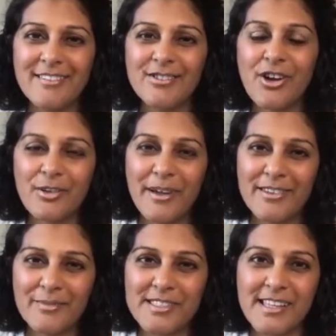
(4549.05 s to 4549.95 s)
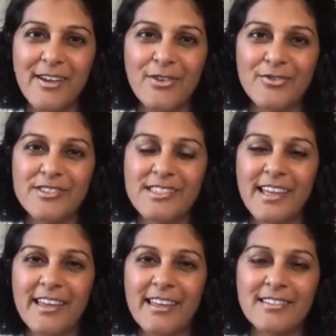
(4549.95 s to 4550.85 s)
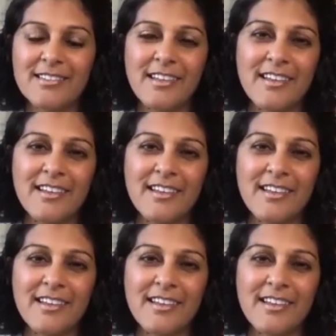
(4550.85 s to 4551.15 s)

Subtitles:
talk about themselves and